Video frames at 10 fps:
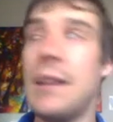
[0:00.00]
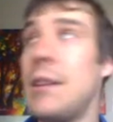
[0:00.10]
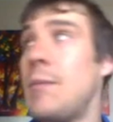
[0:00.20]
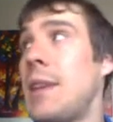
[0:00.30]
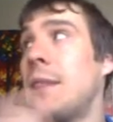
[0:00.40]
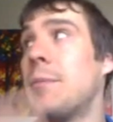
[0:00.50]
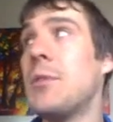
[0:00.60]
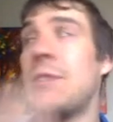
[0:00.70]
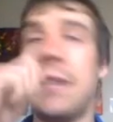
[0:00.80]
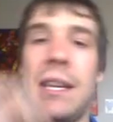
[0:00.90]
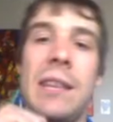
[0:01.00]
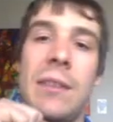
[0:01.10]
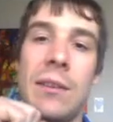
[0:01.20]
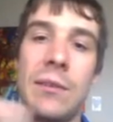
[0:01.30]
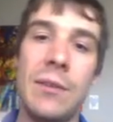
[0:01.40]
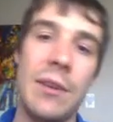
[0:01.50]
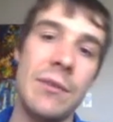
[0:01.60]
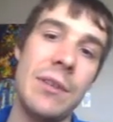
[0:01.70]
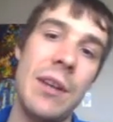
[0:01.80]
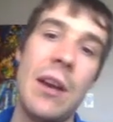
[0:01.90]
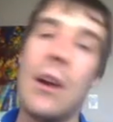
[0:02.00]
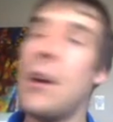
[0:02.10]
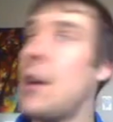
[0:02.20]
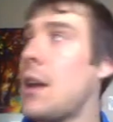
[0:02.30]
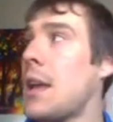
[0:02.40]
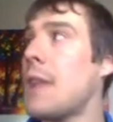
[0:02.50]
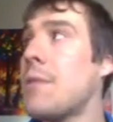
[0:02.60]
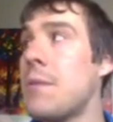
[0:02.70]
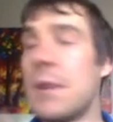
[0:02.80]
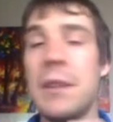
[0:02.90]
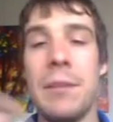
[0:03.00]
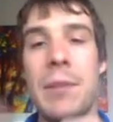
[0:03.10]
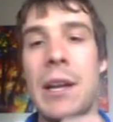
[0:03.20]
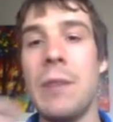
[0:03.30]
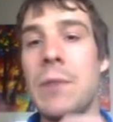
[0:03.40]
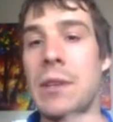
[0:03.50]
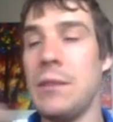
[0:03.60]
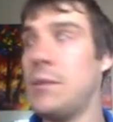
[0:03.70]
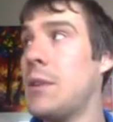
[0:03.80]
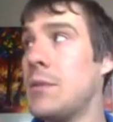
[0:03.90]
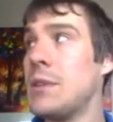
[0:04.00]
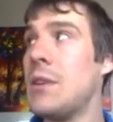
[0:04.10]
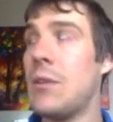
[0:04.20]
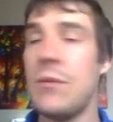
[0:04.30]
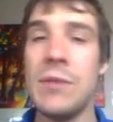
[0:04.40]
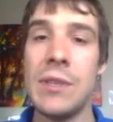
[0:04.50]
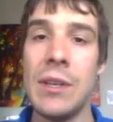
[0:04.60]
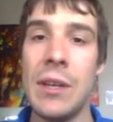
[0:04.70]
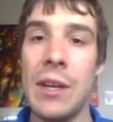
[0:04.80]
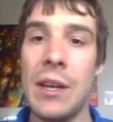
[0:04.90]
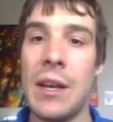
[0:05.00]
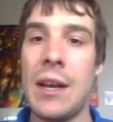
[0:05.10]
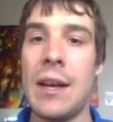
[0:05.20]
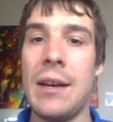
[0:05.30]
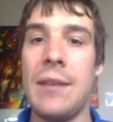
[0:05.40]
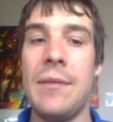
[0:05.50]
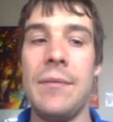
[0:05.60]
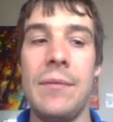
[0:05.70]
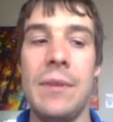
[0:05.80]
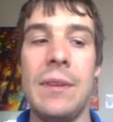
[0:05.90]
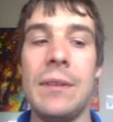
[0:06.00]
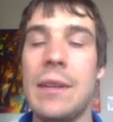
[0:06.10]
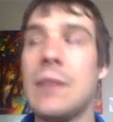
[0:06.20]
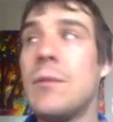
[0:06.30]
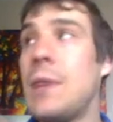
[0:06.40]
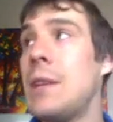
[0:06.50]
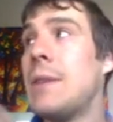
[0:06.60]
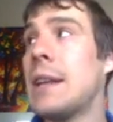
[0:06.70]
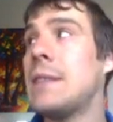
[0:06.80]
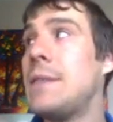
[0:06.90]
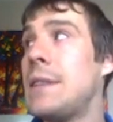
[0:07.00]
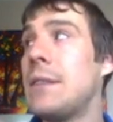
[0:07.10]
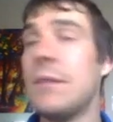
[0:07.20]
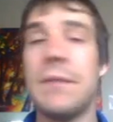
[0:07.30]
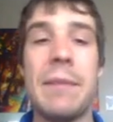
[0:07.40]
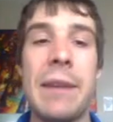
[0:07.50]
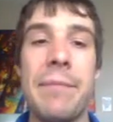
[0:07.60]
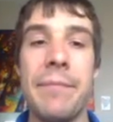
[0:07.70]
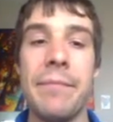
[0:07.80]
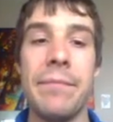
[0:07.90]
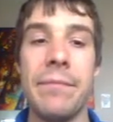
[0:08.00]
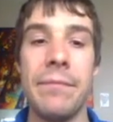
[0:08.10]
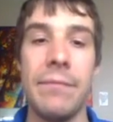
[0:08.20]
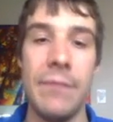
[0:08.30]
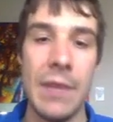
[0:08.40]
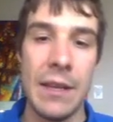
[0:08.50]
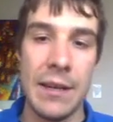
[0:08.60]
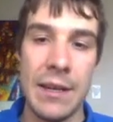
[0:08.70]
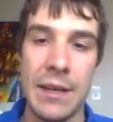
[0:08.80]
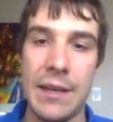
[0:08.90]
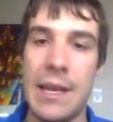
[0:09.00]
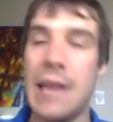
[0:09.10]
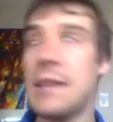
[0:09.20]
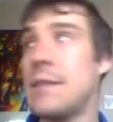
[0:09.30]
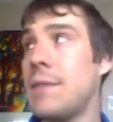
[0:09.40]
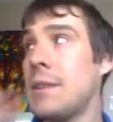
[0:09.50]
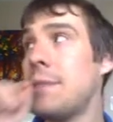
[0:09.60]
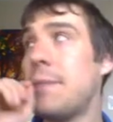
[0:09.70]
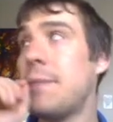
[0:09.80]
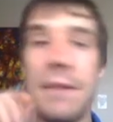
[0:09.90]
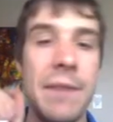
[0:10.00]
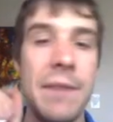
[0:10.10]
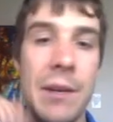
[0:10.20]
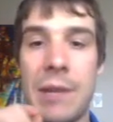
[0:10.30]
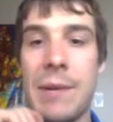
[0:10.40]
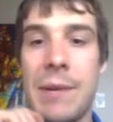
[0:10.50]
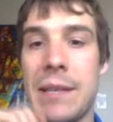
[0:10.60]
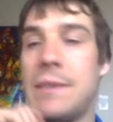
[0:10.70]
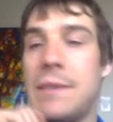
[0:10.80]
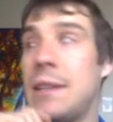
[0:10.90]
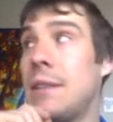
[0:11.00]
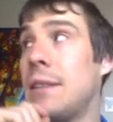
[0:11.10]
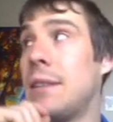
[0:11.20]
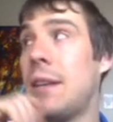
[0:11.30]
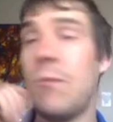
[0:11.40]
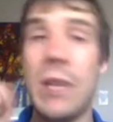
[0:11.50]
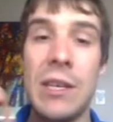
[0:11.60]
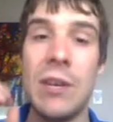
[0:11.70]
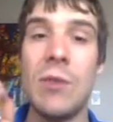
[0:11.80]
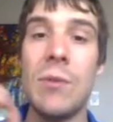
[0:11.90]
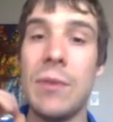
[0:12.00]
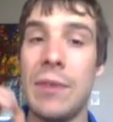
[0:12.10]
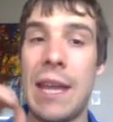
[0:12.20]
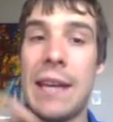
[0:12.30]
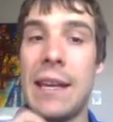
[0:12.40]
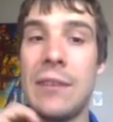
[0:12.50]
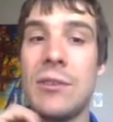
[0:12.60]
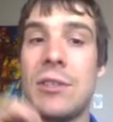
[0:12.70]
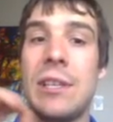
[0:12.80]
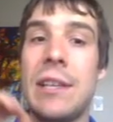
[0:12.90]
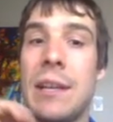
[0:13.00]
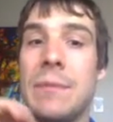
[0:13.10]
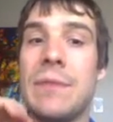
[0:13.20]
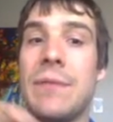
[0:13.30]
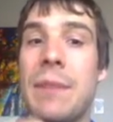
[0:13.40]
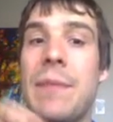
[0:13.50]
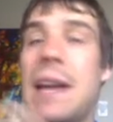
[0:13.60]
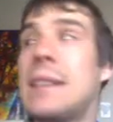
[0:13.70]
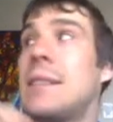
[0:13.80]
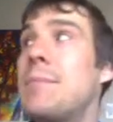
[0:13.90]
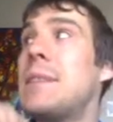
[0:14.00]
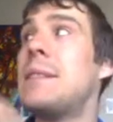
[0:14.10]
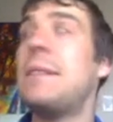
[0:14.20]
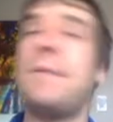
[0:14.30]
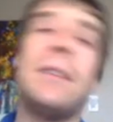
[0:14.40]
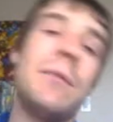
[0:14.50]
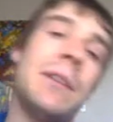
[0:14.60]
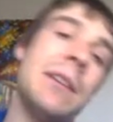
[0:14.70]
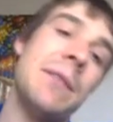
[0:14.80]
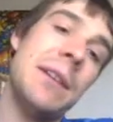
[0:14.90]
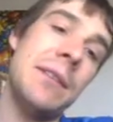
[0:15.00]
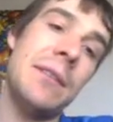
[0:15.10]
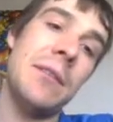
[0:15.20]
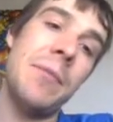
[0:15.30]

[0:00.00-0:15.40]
you make the person eat the glucose, everywhere in their body where the glucose goes, you'll get a radioactive signal from it. And it's a very specific radioactive signal that we know that energy comes from that specific radioisotope.